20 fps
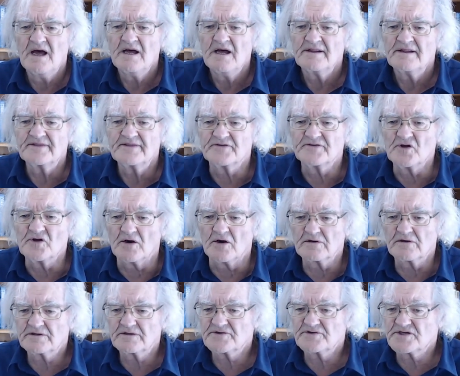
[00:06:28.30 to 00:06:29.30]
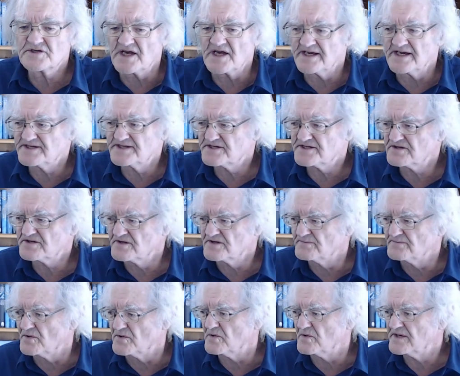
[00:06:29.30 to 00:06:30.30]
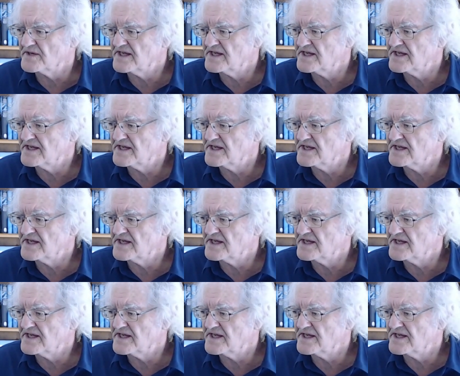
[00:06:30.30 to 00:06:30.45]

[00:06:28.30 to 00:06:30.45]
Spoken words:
the dog chased the boy.